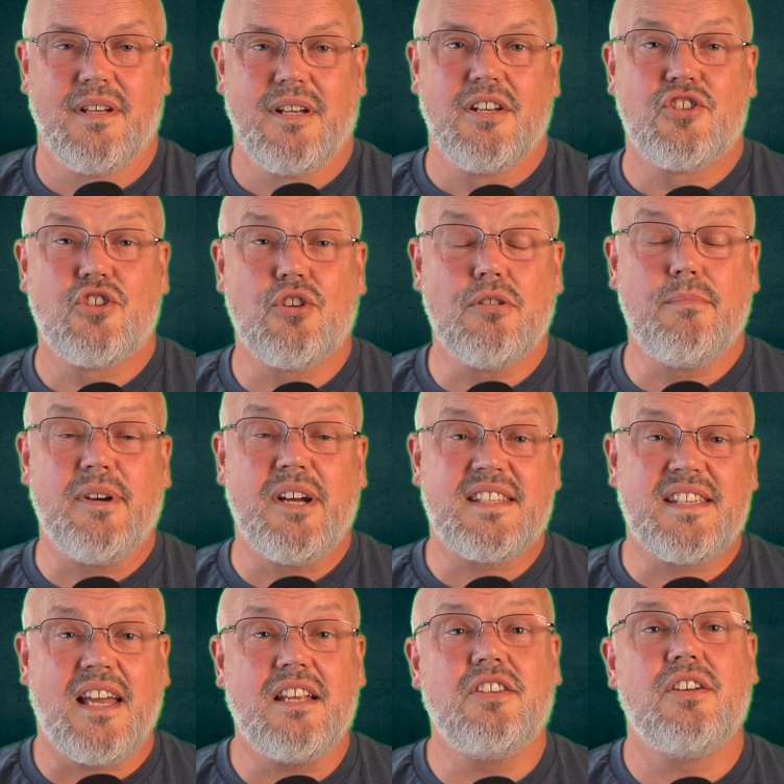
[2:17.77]
During my
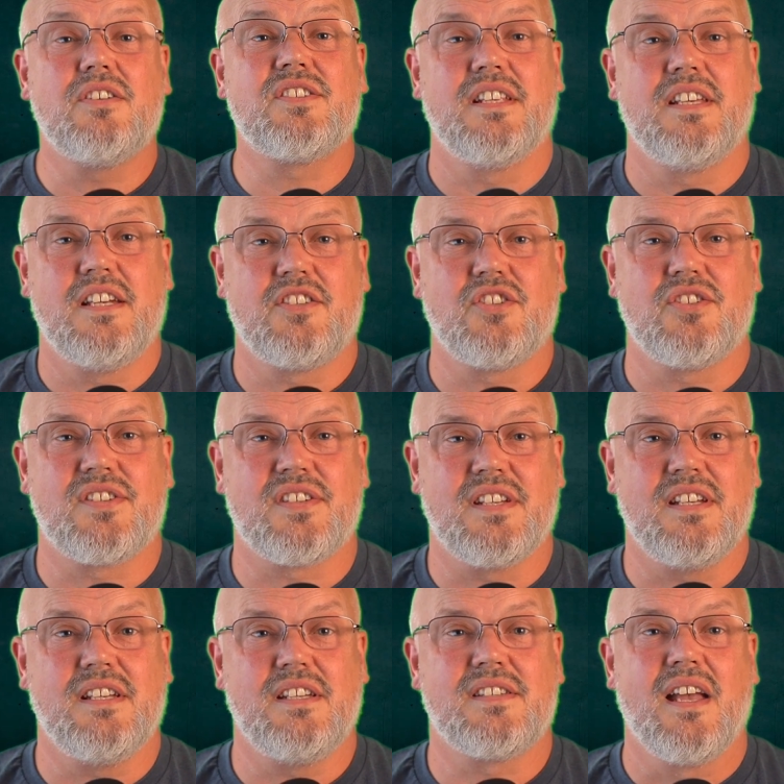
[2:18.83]
10 years in
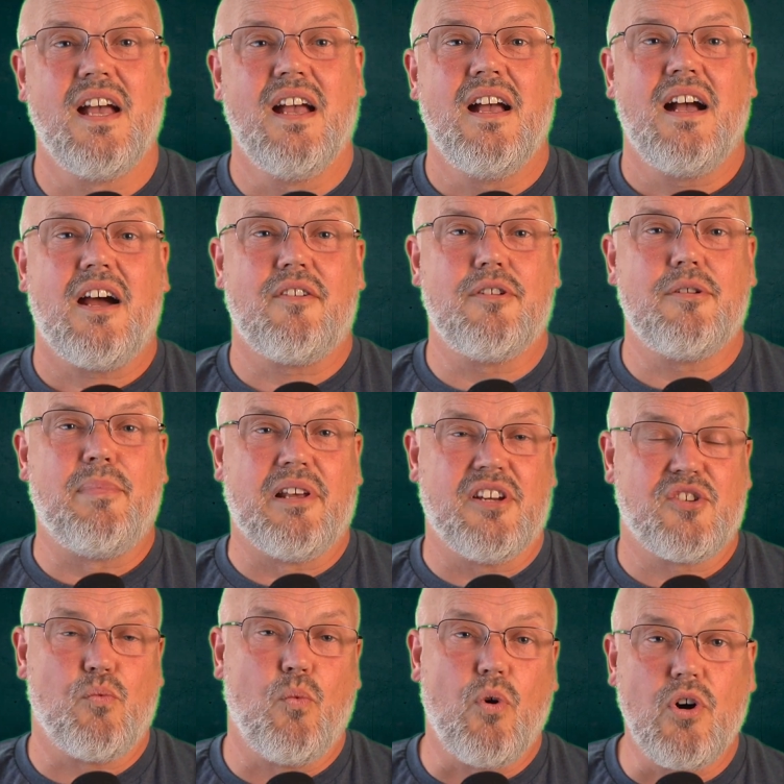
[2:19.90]
agencies, I replace
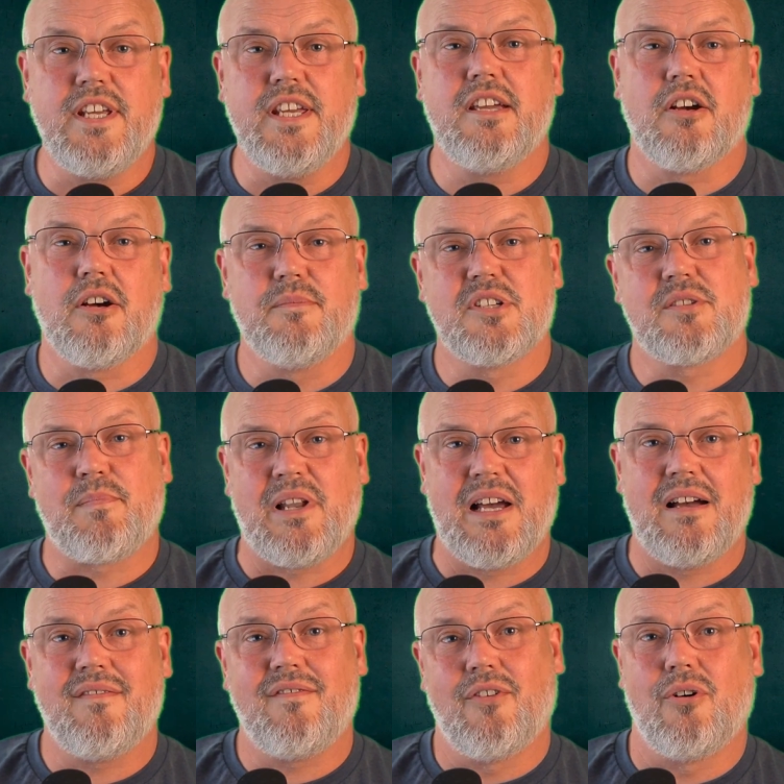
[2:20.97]
one e commerce
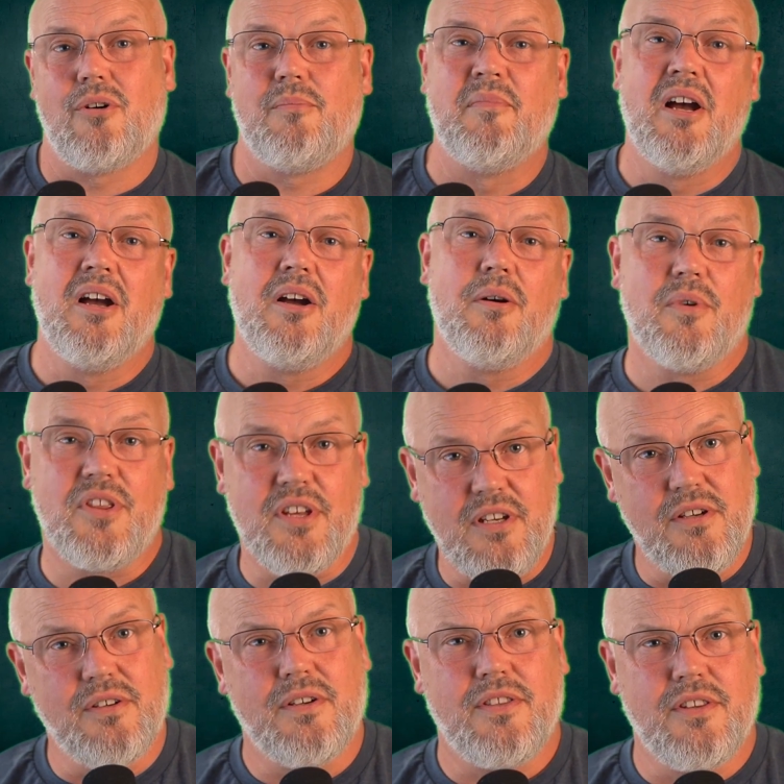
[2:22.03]
platform with
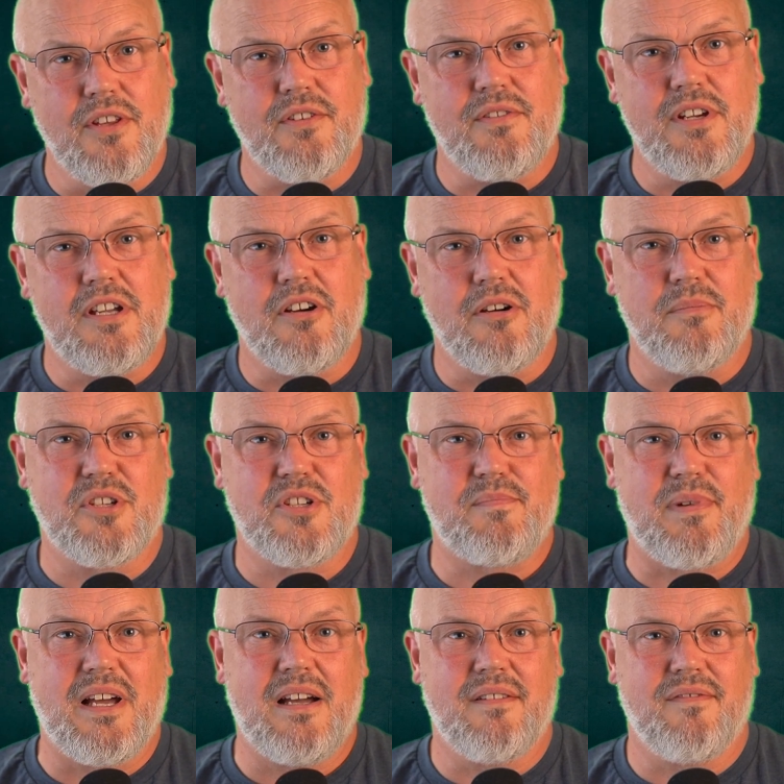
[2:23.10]
another e commerce
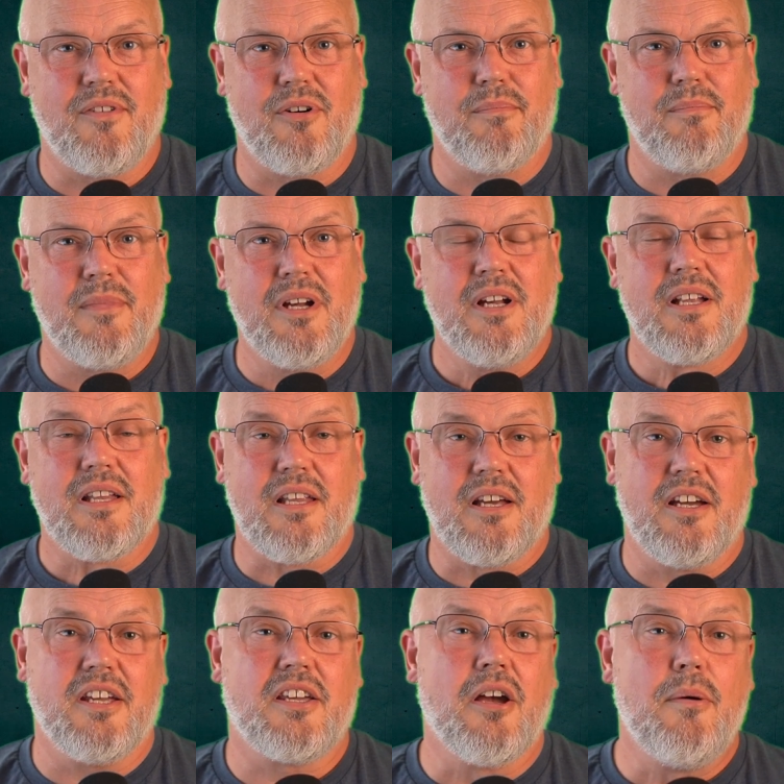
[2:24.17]
platform,
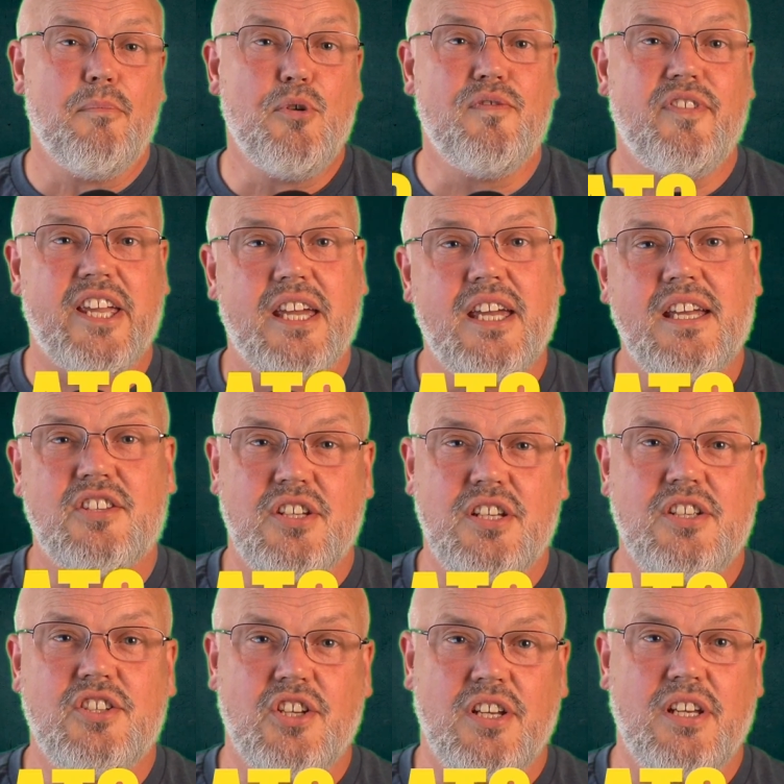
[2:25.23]
like moving
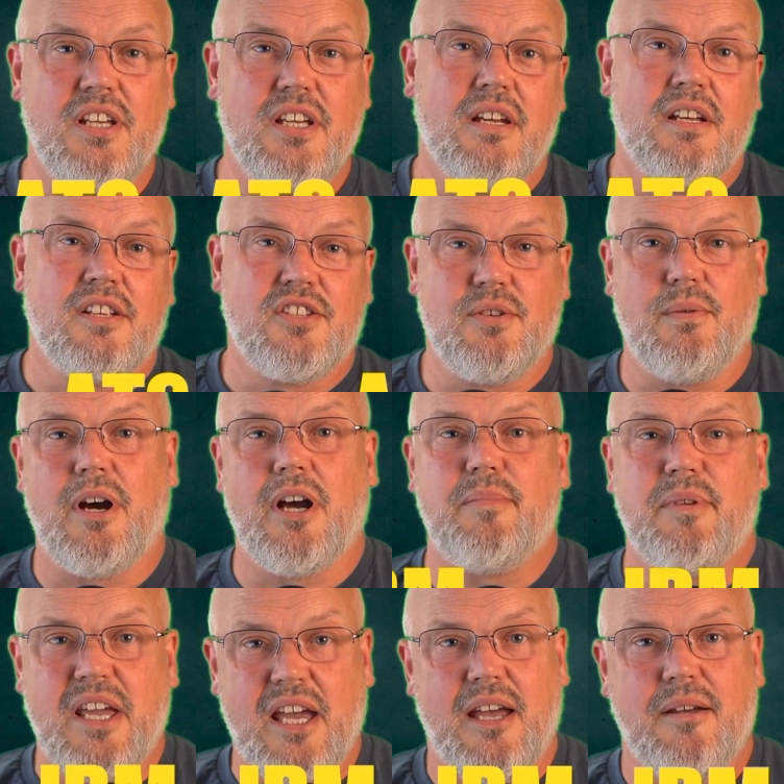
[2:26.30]
ATG to
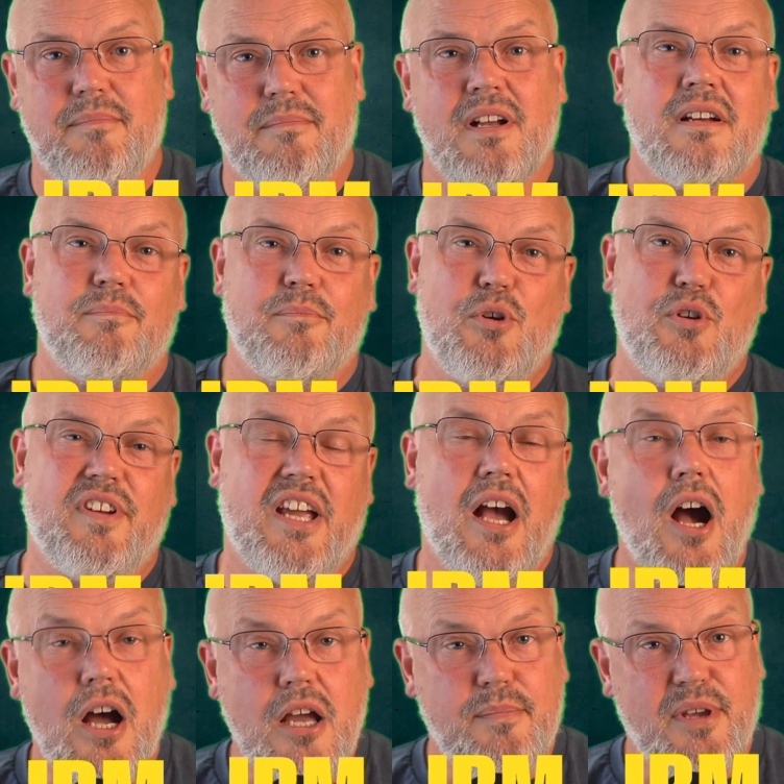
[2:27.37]
IBM, moving
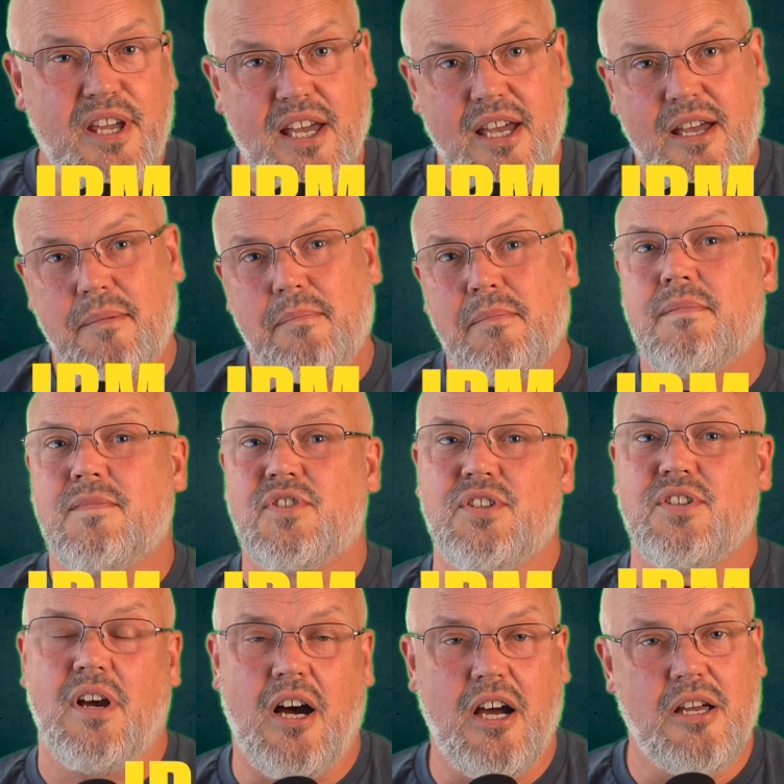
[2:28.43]
IBM to
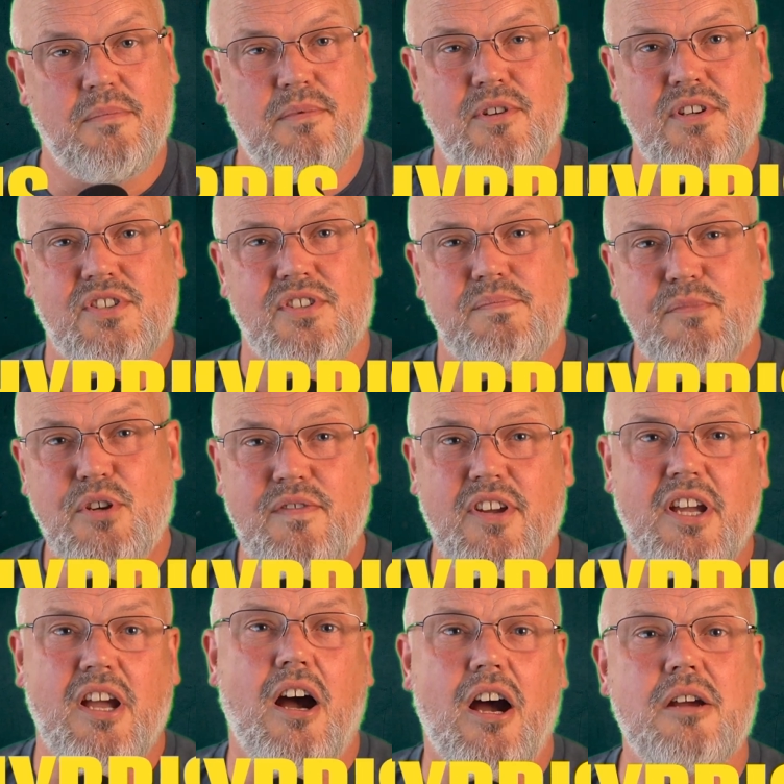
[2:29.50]
Hybris, moving
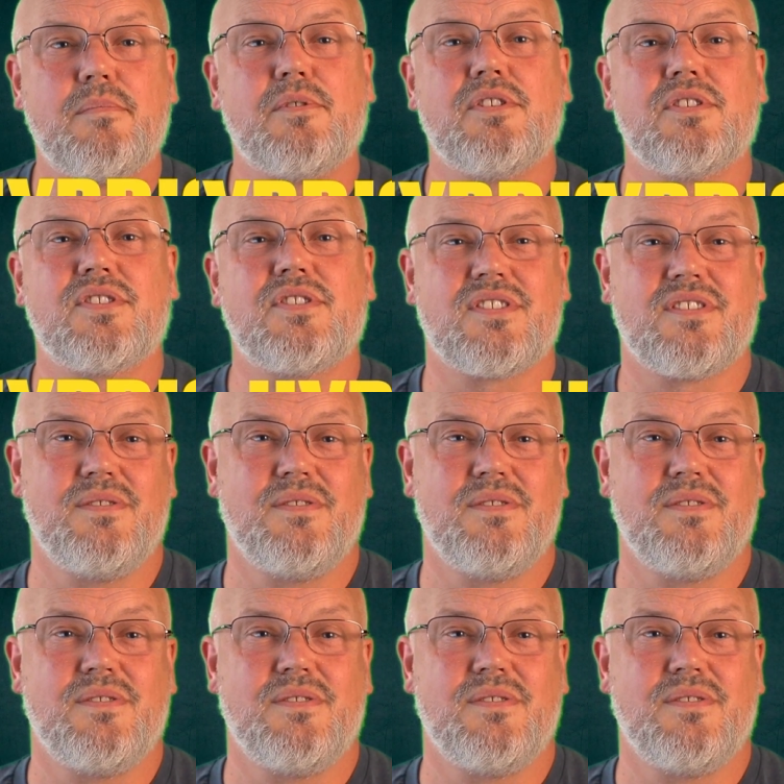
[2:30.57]
Hybris to